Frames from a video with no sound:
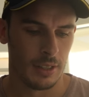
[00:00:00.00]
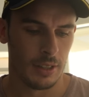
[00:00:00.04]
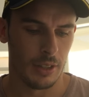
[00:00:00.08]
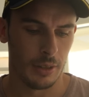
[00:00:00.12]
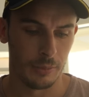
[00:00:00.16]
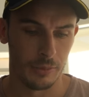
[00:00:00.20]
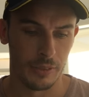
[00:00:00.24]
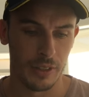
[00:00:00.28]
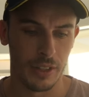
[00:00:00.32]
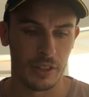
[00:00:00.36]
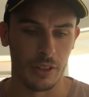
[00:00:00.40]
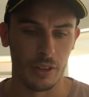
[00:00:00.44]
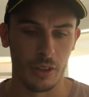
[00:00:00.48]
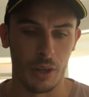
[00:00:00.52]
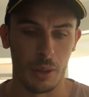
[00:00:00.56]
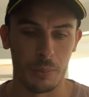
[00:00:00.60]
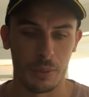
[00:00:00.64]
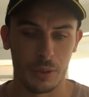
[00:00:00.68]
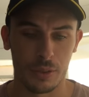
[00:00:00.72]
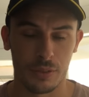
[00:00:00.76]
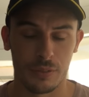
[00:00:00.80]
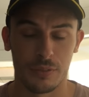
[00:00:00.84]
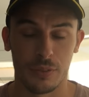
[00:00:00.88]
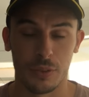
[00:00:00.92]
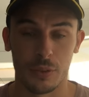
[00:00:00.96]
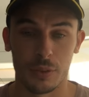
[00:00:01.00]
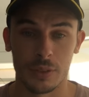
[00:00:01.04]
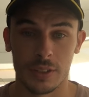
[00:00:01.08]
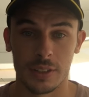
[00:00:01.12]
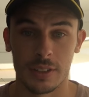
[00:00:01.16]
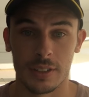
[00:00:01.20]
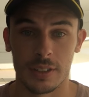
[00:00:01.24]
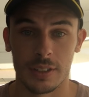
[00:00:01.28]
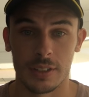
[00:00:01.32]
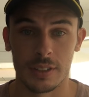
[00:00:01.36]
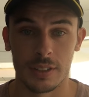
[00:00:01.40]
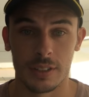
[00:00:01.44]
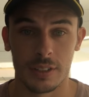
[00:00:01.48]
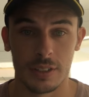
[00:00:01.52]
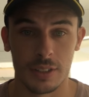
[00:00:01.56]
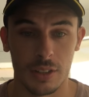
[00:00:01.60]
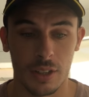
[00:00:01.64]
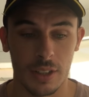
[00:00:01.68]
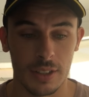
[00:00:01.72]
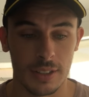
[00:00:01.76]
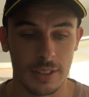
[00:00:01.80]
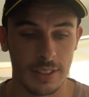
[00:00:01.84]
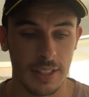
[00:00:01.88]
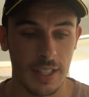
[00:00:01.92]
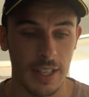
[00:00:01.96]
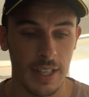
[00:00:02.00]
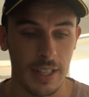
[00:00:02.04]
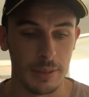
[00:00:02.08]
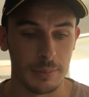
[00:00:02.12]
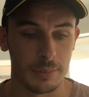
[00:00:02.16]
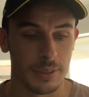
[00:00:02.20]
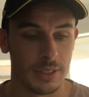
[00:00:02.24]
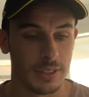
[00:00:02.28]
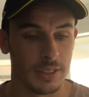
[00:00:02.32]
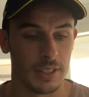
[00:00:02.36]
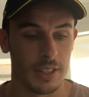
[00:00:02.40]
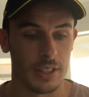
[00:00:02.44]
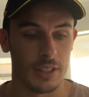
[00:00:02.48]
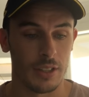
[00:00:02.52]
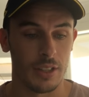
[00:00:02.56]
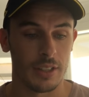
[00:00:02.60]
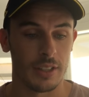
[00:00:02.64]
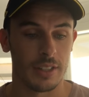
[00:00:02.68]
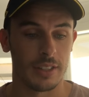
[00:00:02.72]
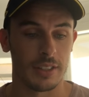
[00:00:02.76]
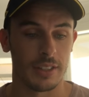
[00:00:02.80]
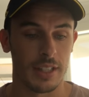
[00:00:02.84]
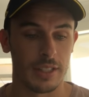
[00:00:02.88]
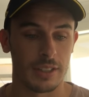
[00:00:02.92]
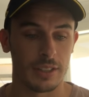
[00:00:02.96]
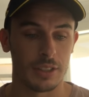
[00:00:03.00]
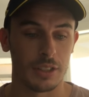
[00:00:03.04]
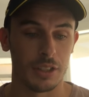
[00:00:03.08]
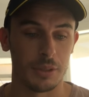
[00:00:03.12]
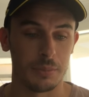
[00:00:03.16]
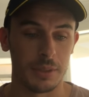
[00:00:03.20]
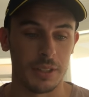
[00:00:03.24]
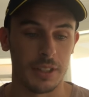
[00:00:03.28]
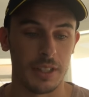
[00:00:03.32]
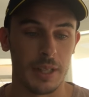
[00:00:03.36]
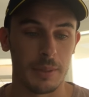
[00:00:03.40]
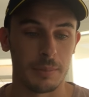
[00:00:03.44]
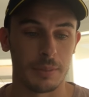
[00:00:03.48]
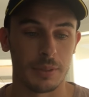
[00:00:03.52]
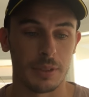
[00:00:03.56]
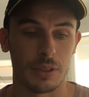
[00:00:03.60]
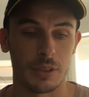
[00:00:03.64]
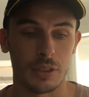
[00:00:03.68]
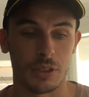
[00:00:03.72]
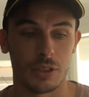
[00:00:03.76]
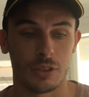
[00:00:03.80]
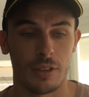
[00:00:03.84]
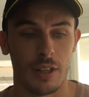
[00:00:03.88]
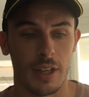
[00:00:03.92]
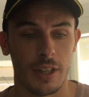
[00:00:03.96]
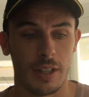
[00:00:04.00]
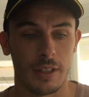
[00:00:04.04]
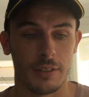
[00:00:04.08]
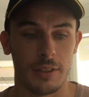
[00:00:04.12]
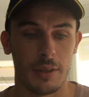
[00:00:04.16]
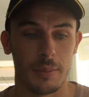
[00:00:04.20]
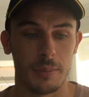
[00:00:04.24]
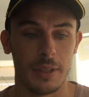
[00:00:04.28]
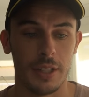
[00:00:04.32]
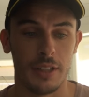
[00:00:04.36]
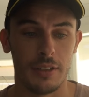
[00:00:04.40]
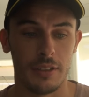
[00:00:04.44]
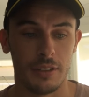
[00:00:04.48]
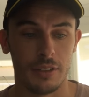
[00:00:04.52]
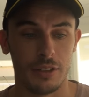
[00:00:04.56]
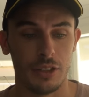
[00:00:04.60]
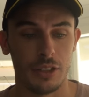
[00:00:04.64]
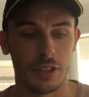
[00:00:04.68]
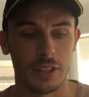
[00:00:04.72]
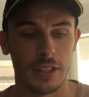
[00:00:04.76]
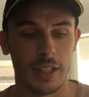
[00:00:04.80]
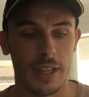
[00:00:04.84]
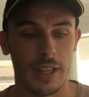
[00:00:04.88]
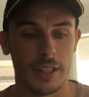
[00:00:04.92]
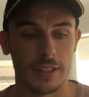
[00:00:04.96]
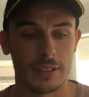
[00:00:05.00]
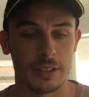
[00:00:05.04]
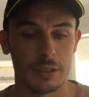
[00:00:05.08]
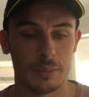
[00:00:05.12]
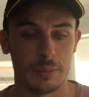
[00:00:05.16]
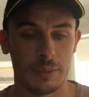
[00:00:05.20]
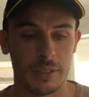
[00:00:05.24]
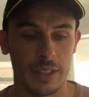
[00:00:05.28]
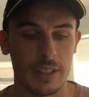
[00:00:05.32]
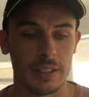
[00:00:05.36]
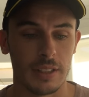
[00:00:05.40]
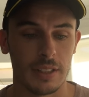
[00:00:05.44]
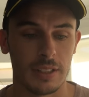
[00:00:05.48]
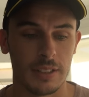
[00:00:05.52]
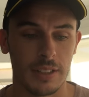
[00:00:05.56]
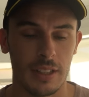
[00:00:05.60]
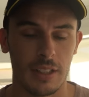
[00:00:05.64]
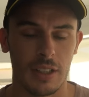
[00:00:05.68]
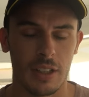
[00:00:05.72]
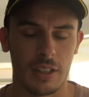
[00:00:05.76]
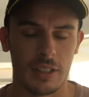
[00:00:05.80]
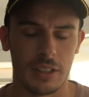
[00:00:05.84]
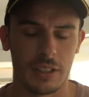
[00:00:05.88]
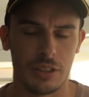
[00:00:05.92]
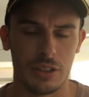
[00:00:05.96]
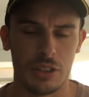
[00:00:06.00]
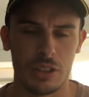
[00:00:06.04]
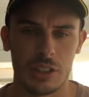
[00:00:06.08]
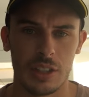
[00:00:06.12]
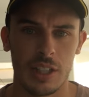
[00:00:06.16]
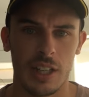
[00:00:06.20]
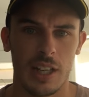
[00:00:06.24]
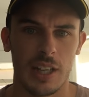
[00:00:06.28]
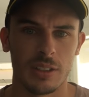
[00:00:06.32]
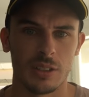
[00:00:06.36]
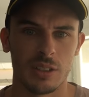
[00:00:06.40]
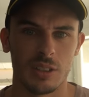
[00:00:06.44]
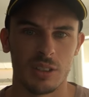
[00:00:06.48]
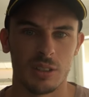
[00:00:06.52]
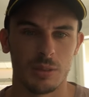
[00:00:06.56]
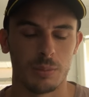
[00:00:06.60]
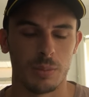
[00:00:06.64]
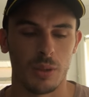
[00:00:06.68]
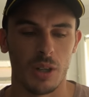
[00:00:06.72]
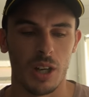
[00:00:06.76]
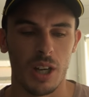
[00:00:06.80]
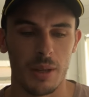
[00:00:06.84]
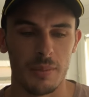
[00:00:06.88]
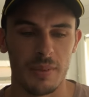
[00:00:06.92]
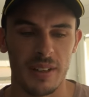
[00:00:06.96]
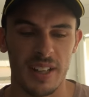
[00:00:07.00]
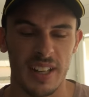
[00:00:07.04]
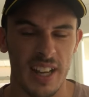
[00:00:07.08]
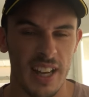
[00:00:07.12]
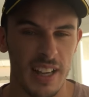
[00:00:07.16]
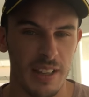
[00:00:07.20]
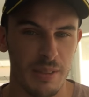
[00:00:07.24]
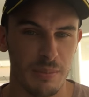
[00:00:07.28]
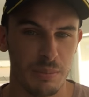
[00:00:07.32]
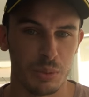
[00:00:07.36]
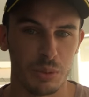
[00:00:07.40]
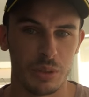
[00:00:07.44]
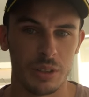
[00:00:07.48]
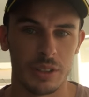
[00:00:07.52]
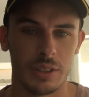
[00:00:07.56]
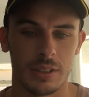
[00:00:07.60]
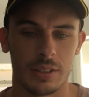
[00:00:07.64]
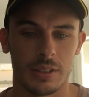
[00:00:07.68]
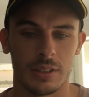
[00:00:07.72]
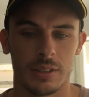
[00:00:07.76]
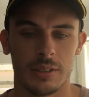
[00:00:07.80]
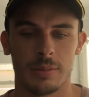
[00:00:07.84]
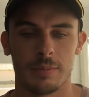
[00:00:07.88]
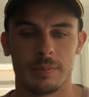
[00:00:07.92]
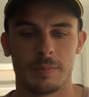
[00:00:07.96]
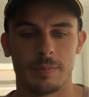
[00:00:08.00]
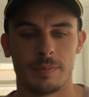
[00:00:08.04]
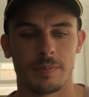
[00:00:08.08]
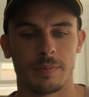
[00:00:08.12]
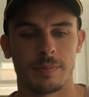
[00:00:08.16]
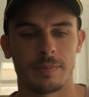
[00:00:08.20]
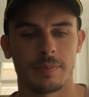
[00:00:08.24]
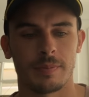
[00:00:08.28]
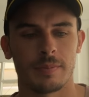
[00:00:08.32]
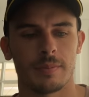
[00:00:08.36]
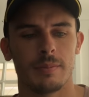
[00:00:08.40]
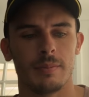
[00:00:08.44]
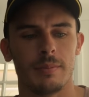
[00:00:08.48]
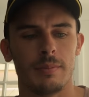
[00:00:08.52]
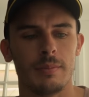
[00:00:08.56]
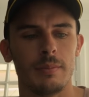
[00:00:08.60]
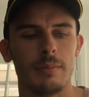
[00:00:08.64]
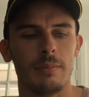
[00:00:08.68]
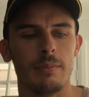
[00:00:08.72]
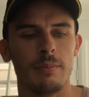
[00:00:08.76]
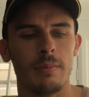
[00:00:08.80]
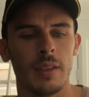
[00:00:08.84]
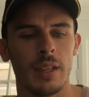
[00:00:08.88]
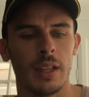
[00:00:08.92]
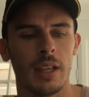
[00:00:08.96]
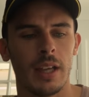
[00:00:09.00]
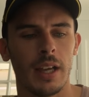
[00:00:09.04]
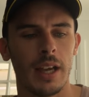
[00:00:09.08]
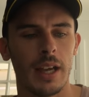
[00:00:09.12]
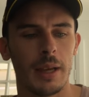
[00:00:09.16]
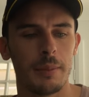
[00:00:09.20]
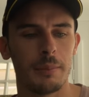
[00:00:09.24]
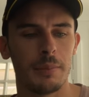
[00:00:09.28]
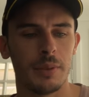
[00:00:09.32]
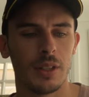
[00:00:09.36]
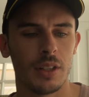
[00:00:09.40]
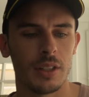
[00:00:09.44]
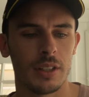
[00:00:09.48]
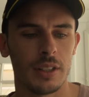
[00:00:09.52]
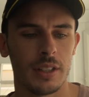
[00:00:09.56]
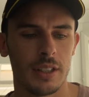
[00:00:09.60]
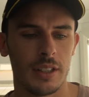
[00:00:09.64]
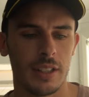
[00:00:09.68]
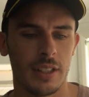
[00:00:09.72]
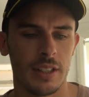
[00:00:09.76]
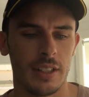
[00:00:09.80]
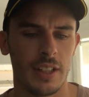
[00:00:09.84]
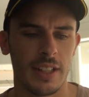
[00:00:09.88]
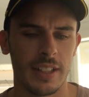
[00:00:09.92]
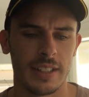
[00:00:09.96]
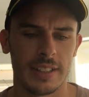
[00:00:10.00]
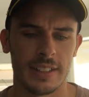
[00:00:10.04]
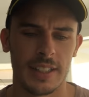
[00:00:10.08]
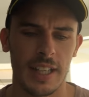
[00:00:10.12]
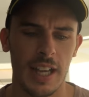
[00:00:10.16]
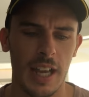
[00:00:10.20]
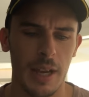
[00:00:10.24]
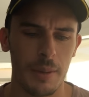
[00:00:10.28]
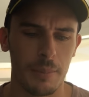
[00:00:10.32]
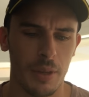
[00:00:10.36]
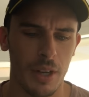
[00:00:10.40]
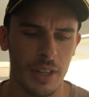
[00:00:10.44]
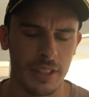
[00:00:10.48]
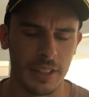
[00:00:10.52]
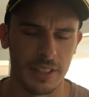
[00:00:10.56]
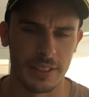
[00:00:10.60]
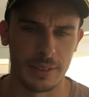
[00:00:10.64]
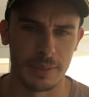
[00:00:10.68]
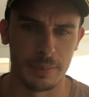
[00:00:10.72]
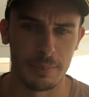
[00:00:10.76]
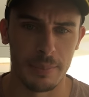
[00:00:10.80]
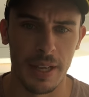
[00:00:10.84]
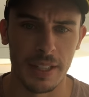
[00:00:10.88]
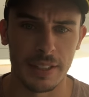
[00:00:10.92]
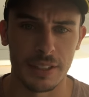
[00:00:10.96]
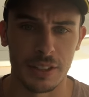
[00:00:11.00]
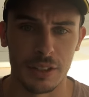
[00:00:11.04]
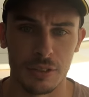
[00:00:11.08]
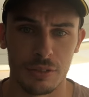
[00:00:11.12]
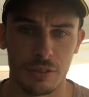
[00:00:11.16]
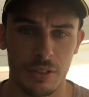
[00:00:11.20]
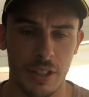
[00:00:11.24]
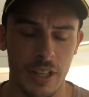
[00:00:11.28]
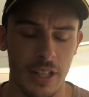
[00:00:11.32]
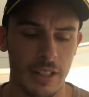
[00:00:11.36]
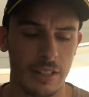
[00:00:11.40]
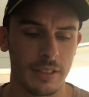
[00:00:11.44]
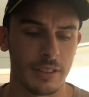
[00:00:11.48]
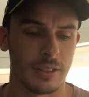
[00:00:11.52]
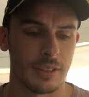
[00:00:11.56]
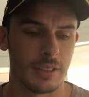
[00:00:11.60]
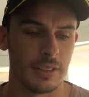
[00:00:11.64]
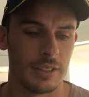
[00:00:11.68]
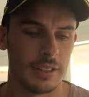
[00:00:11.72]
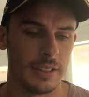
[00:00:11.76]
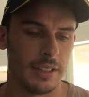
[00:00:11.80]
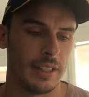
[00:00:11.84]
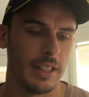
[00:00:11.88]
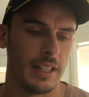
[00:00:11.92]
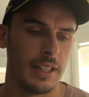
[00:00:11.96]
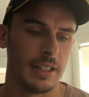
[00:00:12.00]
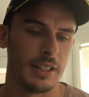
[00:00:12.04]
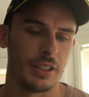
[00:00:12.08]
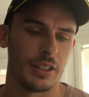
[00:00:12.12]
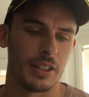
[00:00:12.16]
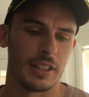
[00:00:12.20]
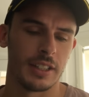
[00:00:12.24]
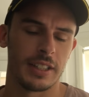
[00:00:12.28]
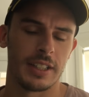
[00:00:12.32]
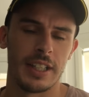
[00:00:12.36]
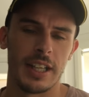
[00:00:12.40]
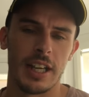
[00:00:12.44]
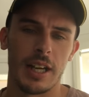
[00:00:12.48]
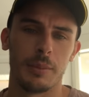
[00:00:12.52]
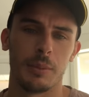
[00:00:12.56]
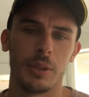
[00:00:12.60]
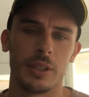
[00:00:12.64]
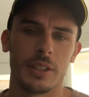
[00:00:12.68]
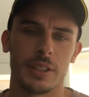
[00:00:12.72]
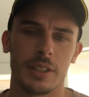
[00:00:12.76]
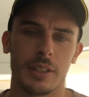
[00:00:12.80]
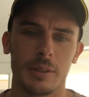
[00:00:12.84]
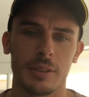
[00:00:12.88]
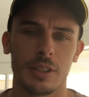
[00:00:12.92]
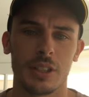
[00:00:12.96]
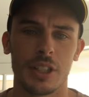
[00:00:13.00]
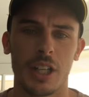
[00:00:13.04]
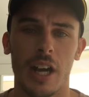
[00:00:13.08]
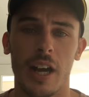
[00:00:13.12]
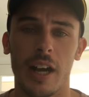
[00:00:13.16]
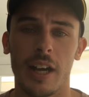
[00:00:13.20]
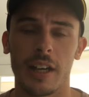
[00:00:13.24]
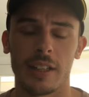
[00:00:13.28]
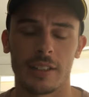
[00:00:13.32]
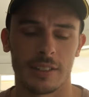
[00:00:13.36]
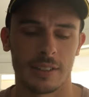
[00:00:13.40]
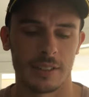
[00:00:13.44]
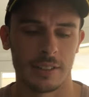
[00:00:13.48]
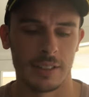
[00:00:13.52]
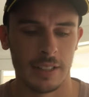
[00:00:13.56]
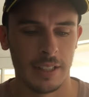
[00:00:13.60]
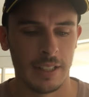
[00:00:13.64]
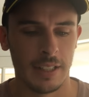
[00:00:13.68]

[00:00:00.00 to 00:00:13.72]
I'm very, I'm looking forward to tonight's game. So I think that's going to be an absolute cracker up there at Newcastle. But as I said, I think Newcastle will buy about eight points. And um, you got the next game. I think this match of the round. Uh, you got the Cowboys and the Sharks.